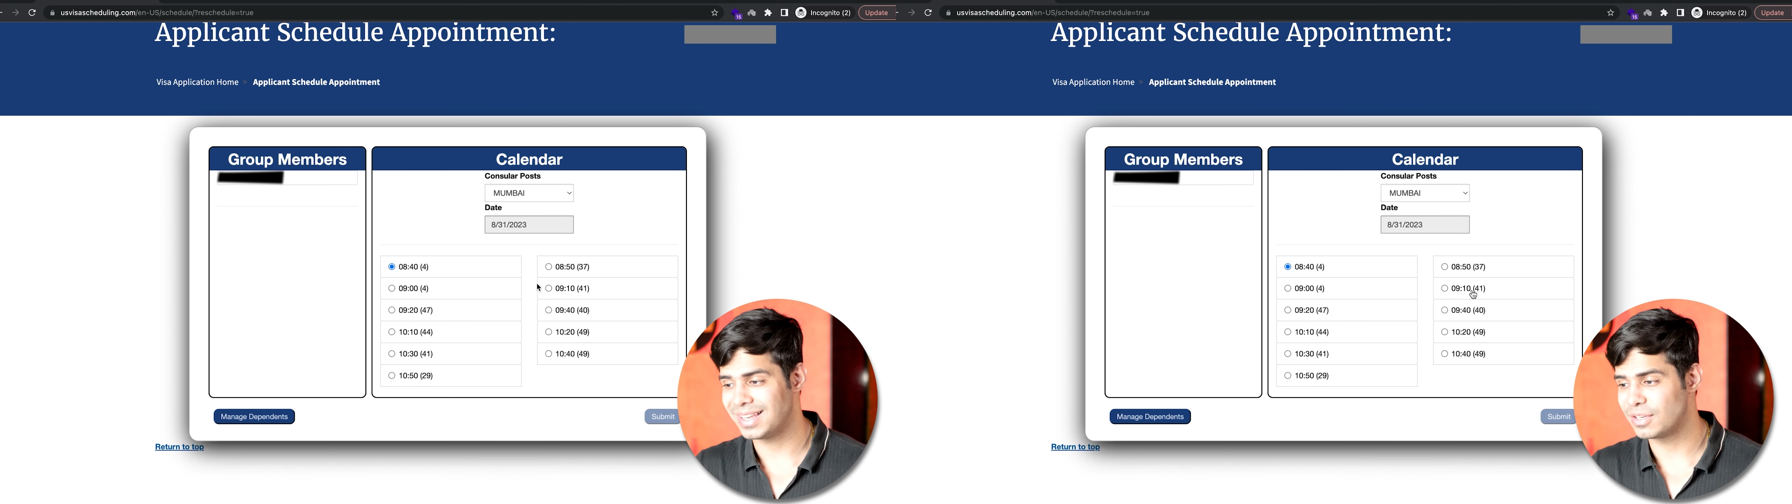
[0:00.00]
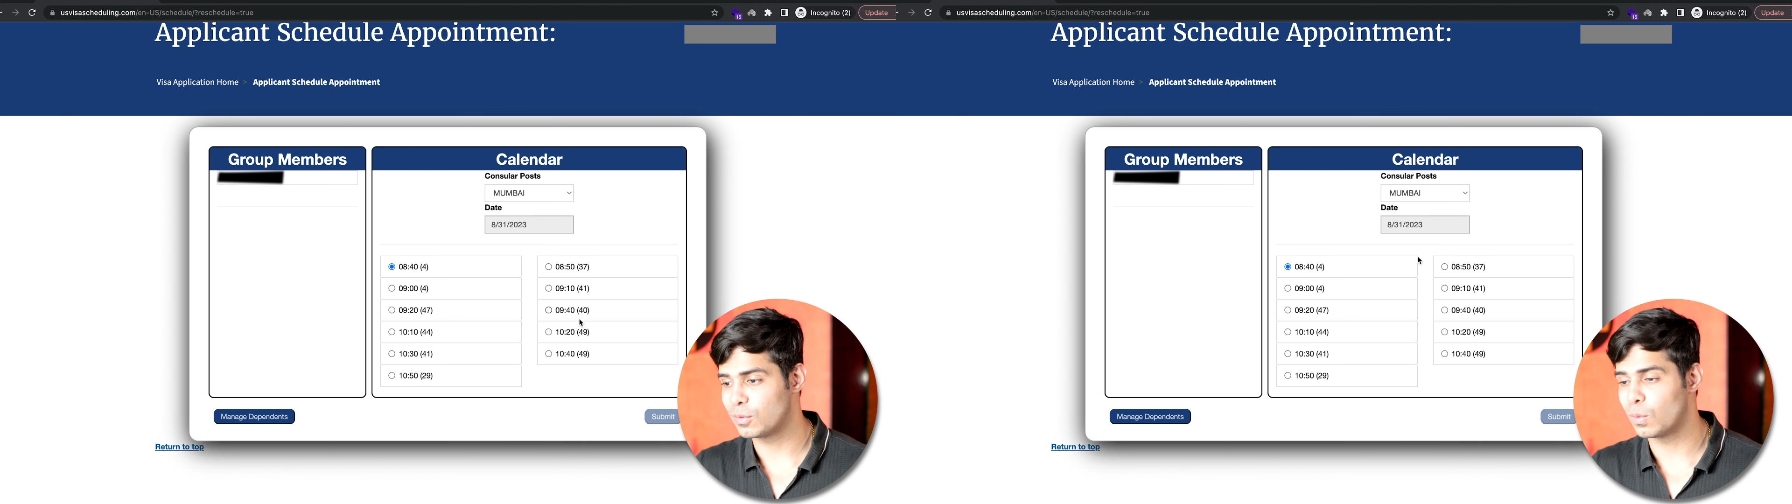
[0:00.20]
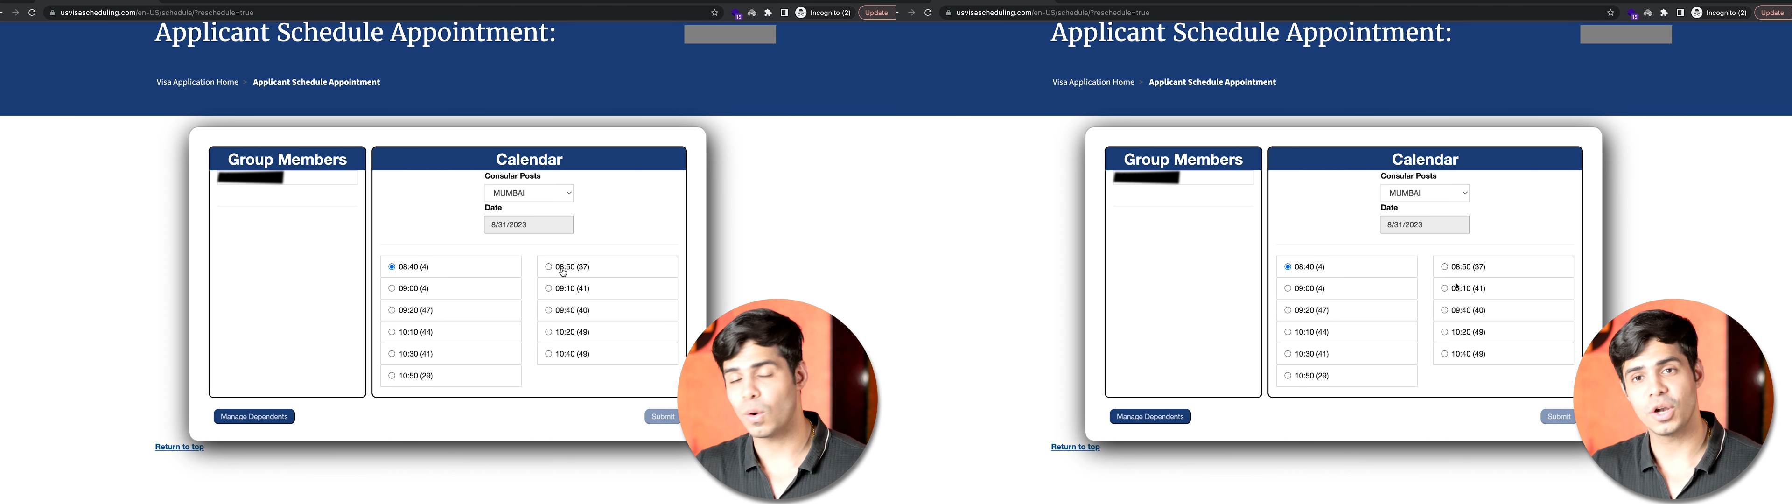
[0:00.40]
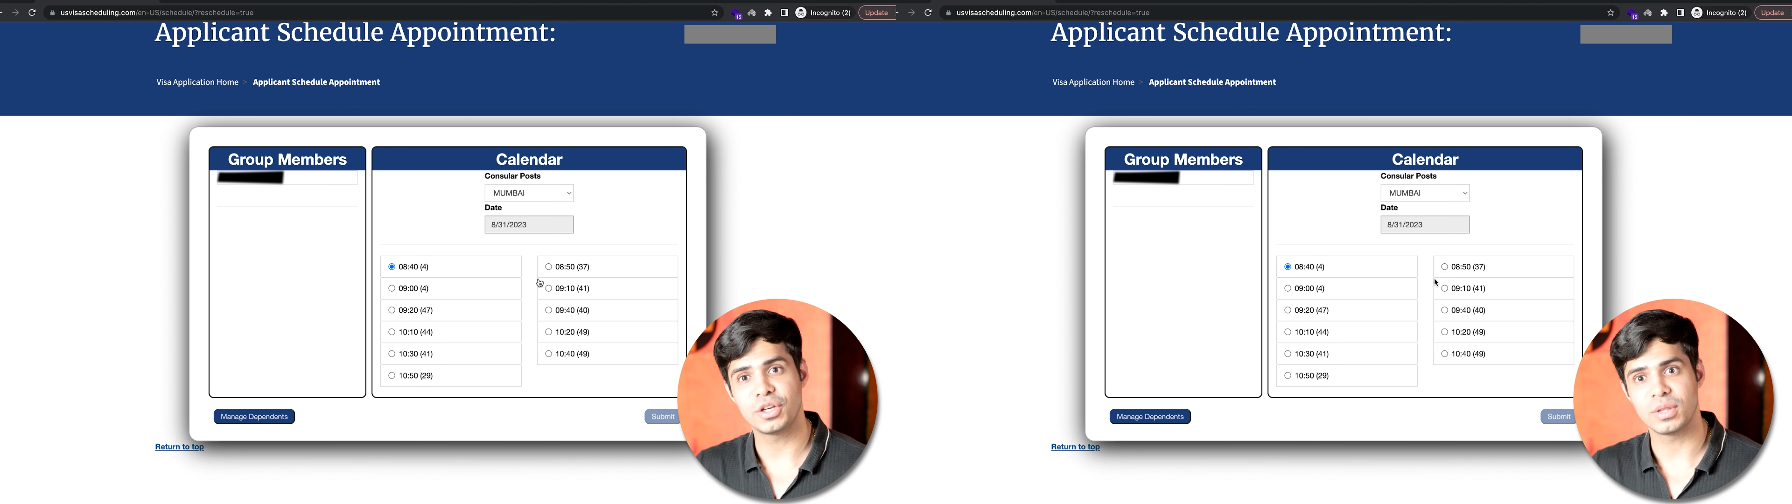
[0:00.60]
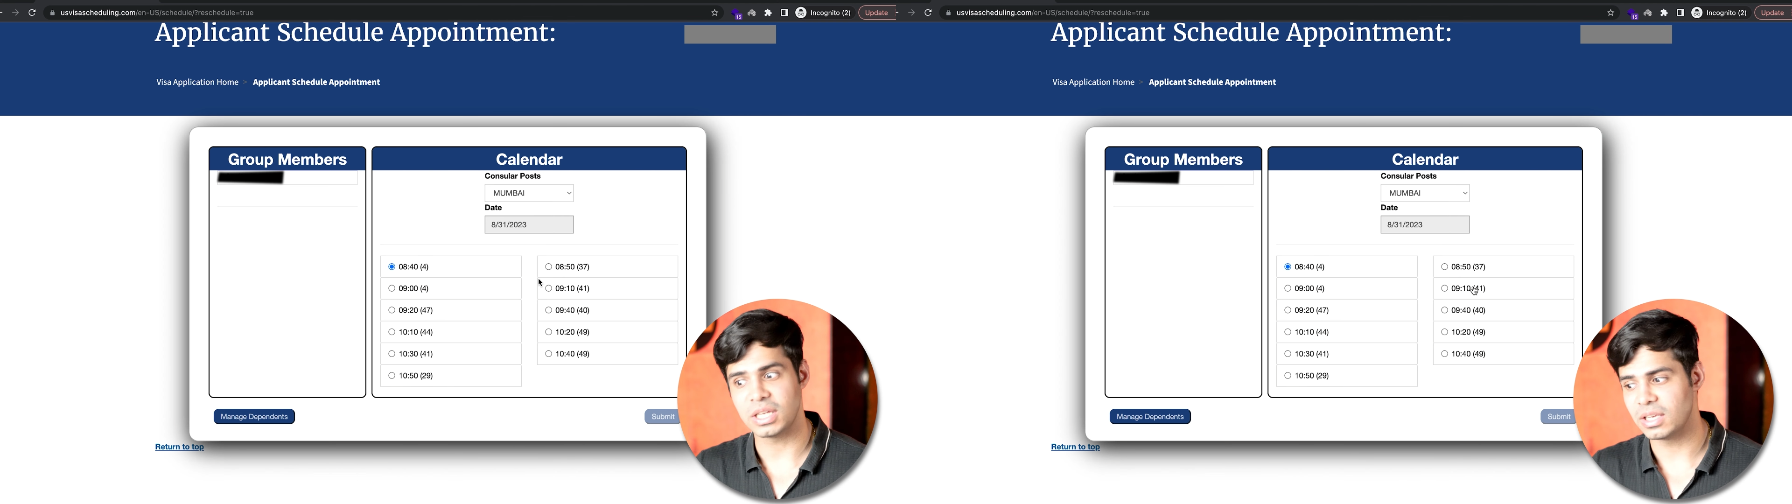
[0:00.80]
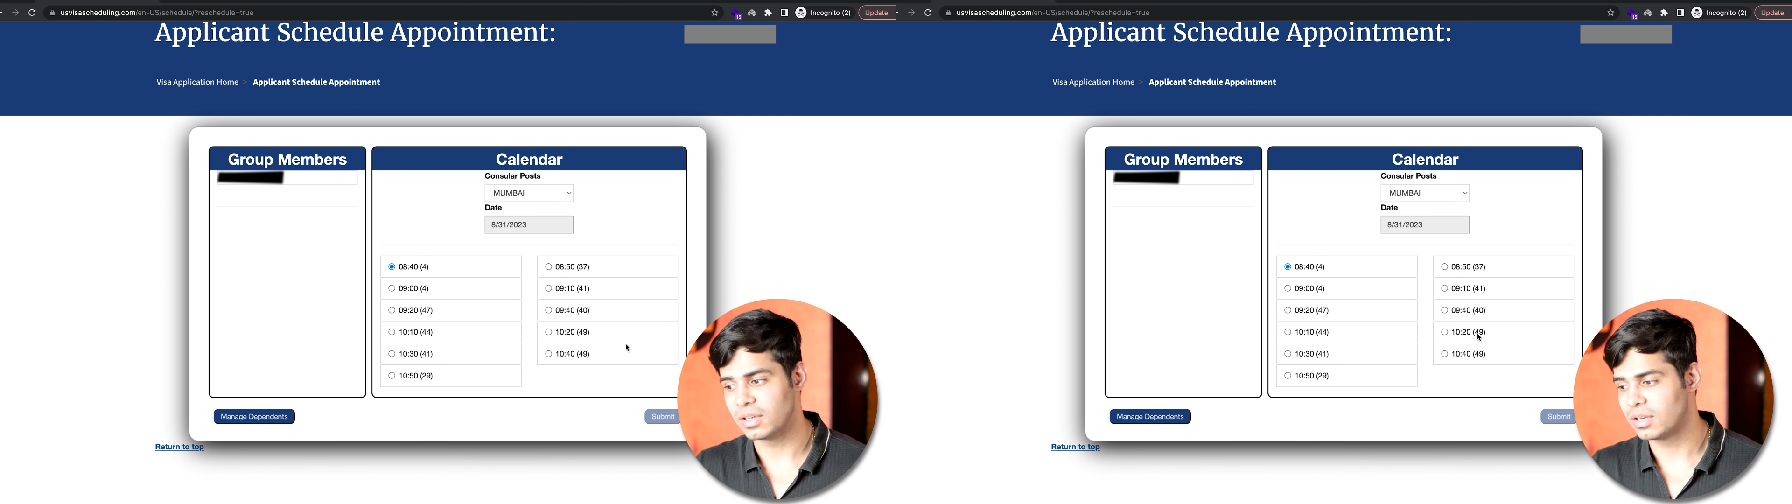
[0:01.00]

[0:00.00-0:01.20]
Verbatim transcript: then you go on to the